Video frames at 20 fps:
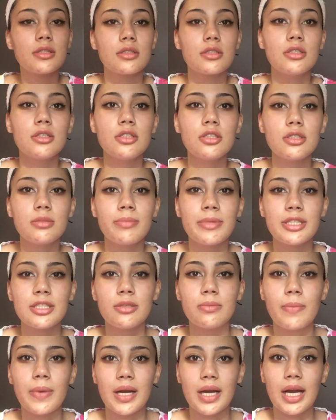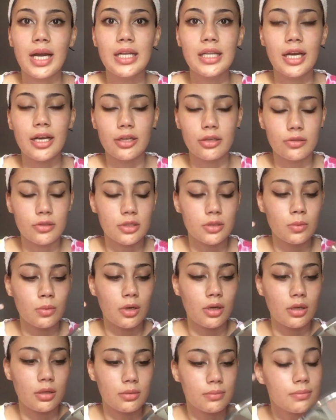It's gonna just mess up my eyeliner as
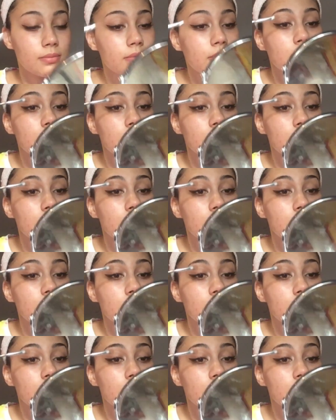well.